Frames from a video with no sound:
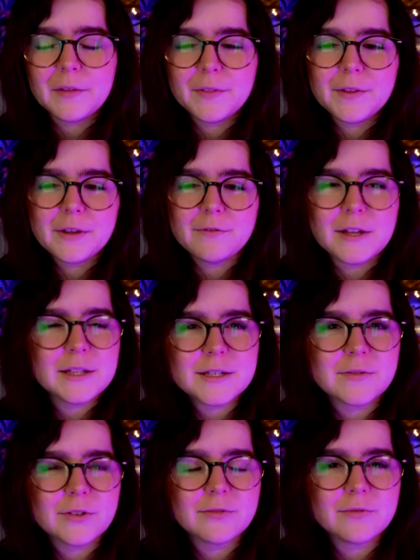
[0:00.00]
the
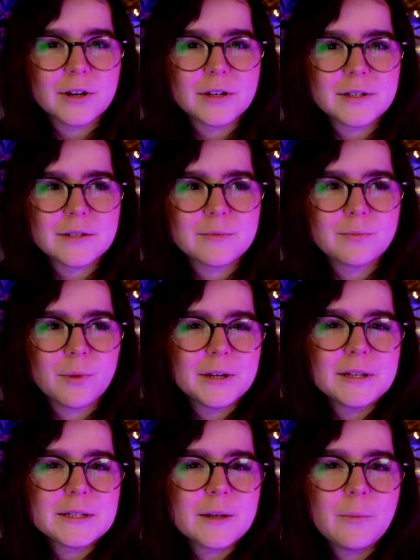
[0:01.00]
events of the first one
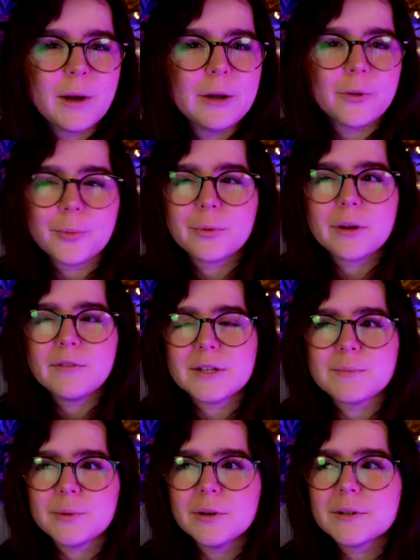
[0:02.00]
in some way, or the
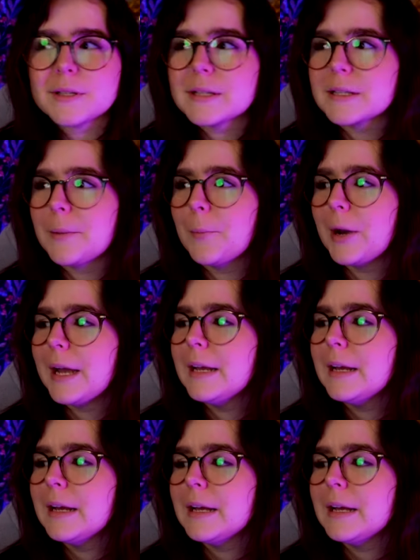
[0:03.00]
previous books in some way.